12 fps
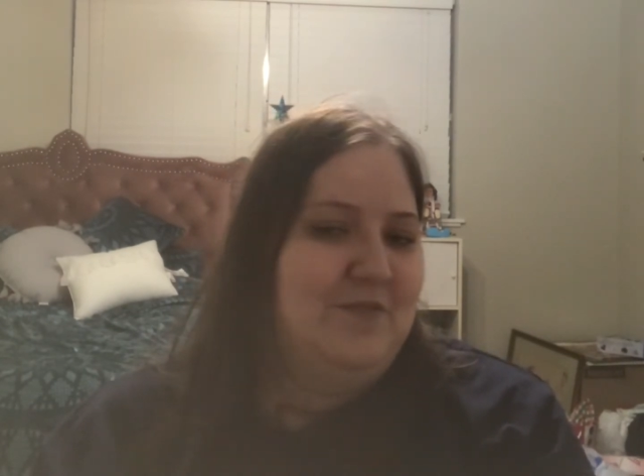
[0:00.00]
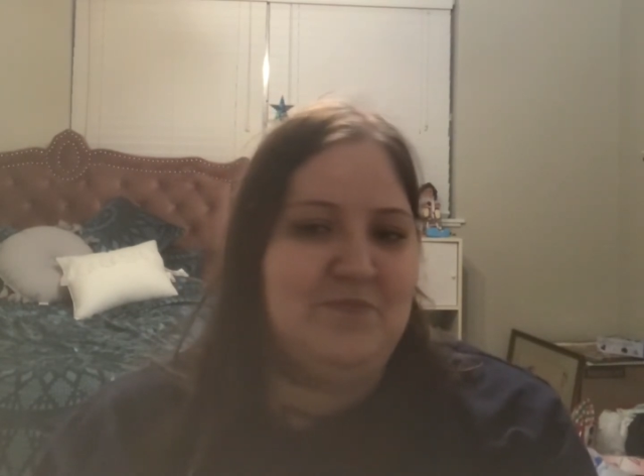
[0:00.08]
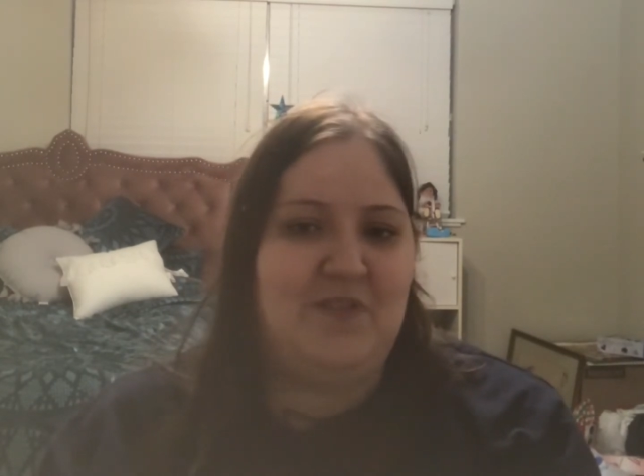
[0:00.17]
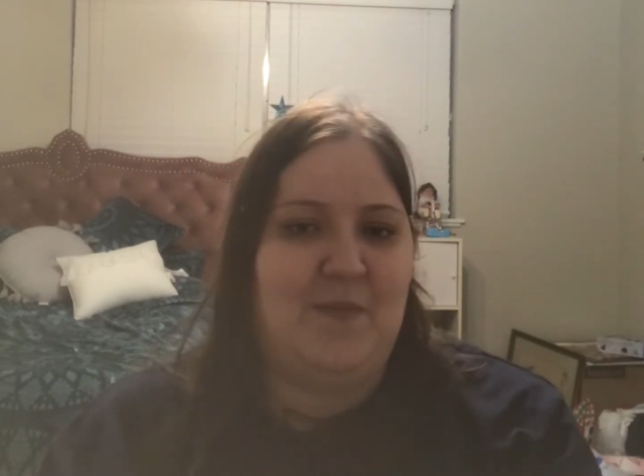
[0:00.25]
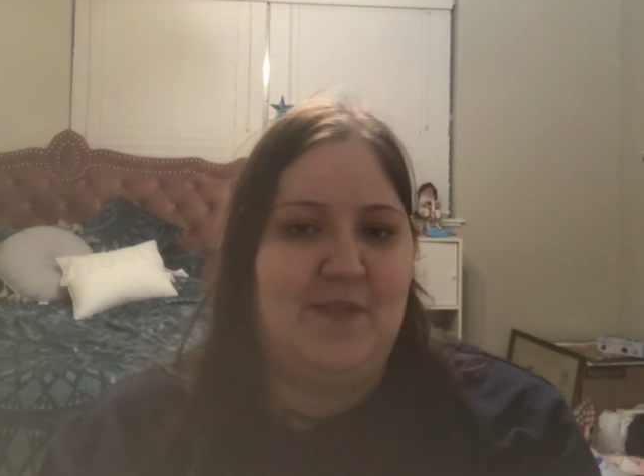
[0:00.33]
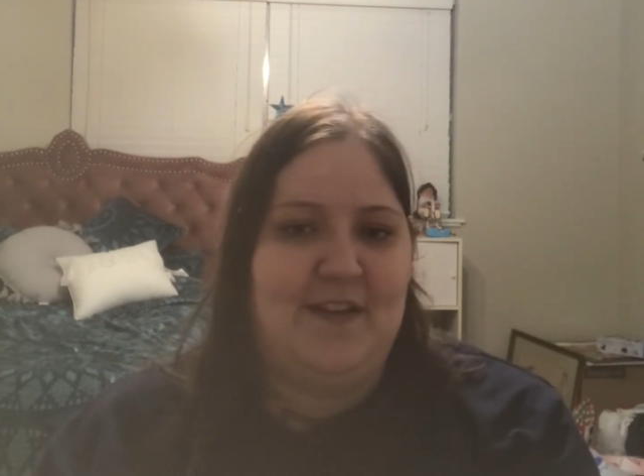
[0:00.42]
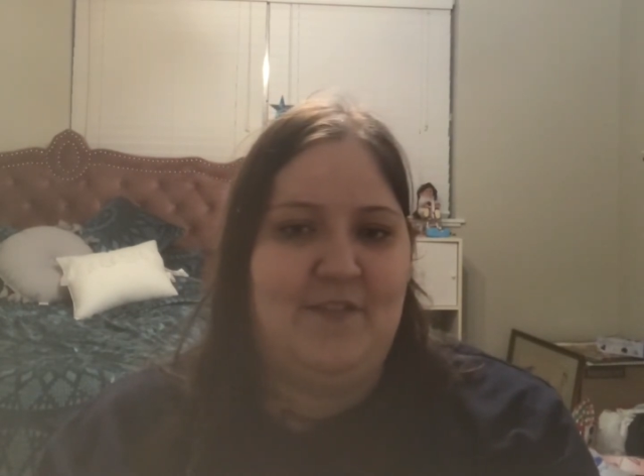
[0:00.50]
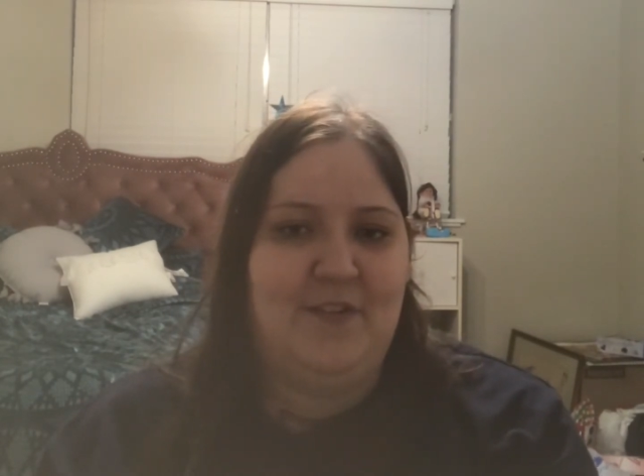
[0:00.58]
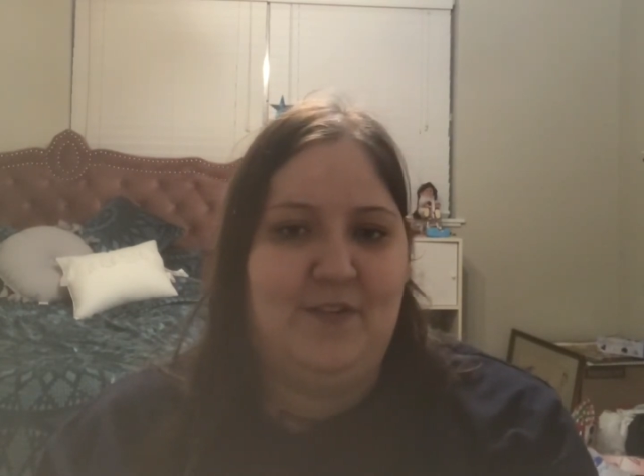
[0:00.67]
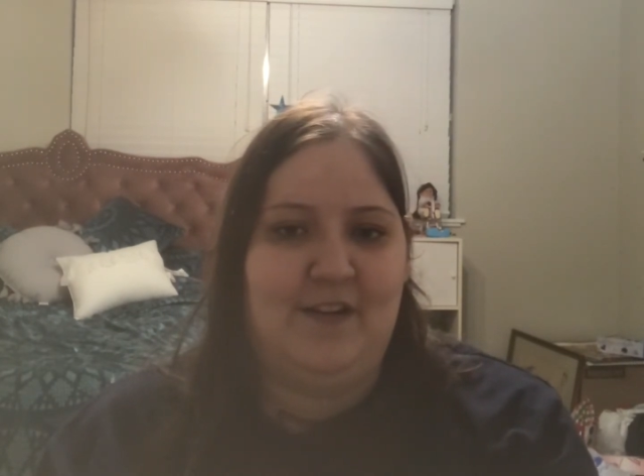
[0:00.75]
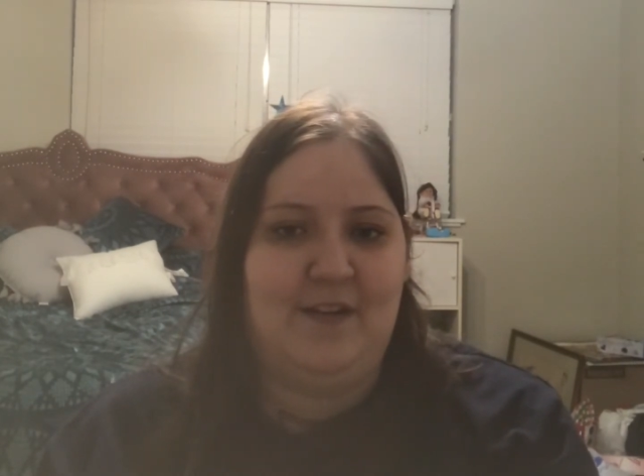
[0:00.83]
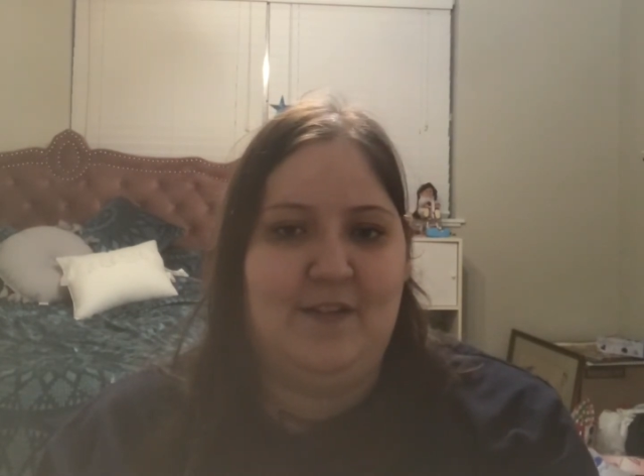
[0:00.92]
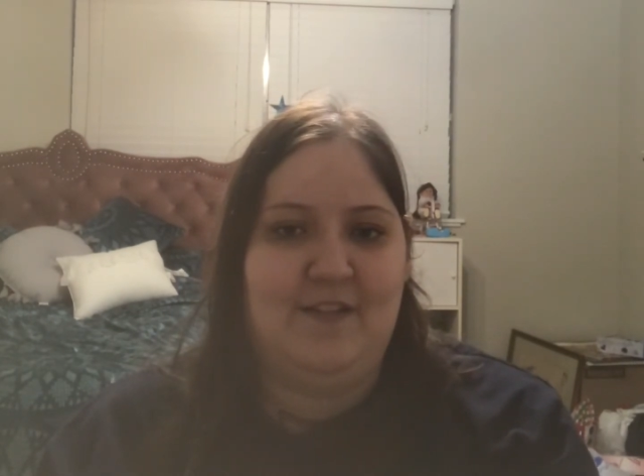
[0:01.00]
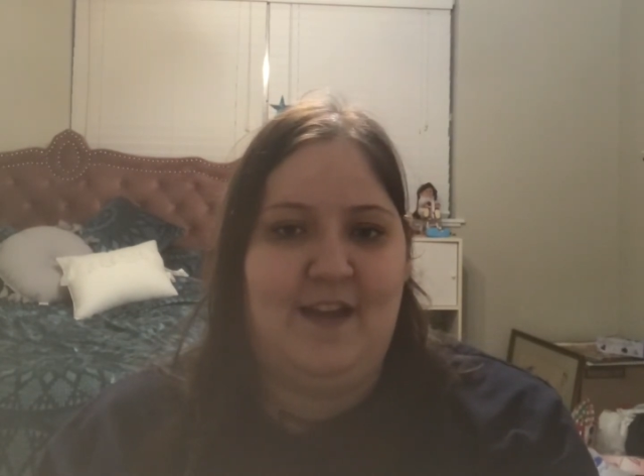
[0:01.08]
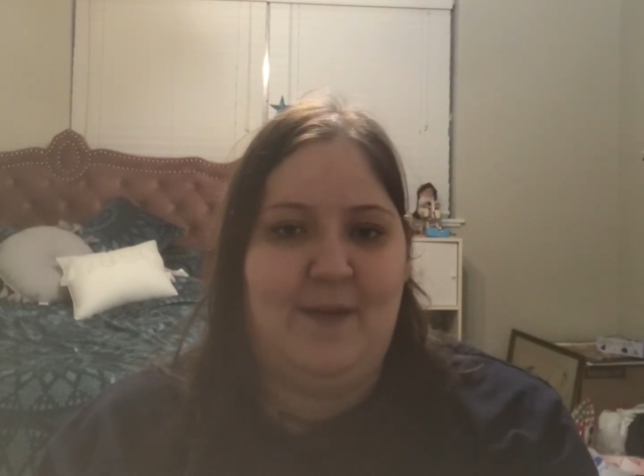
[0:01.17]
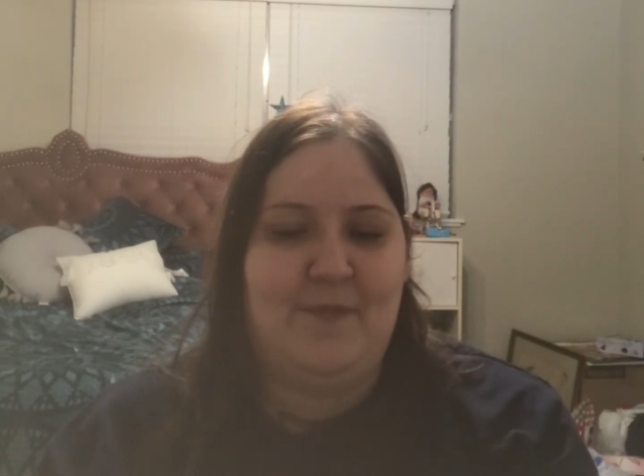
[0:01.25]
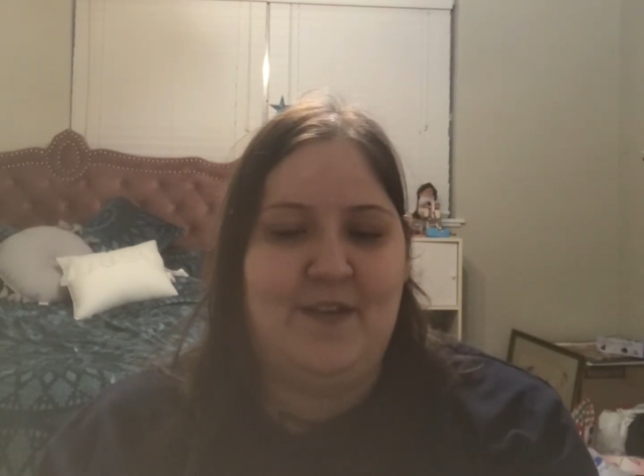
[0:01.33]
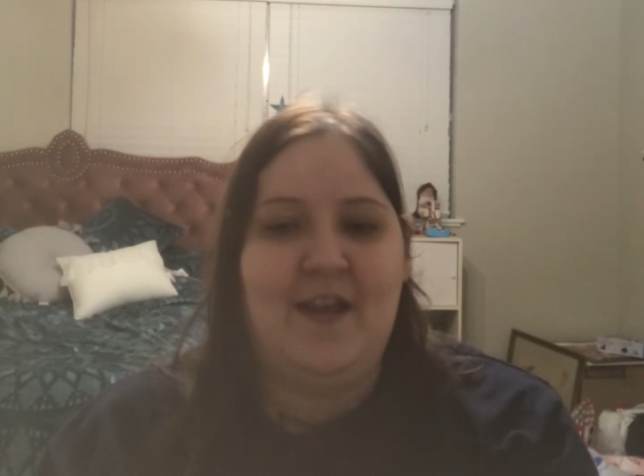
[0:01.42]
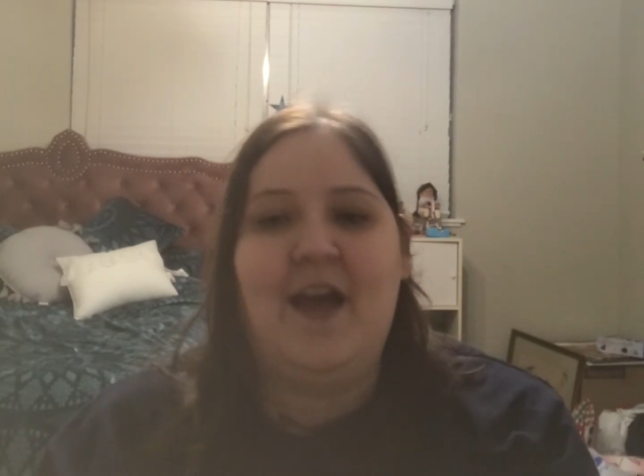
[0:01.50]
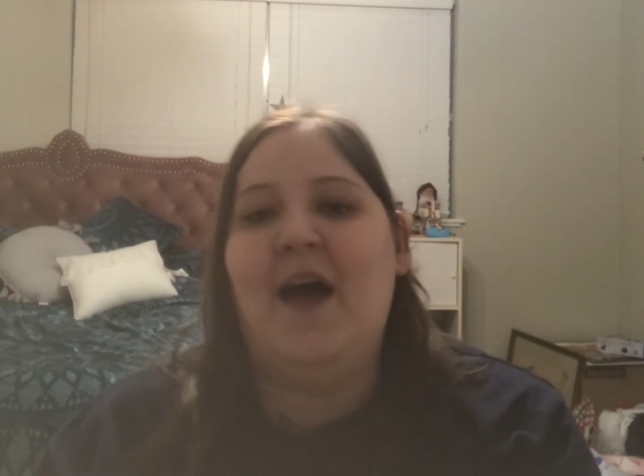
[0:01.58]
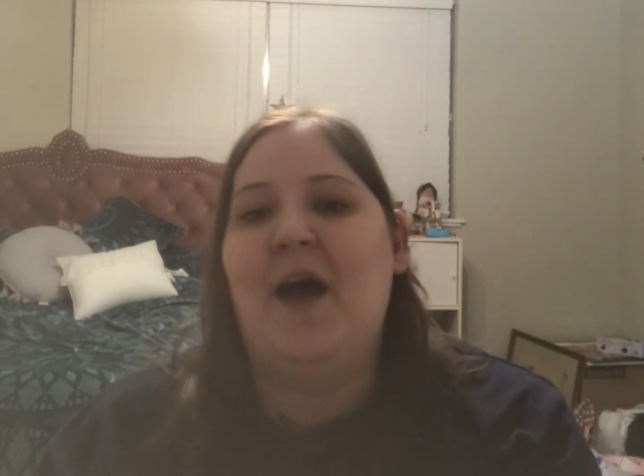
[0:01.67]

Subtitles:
Probably never gonna happen,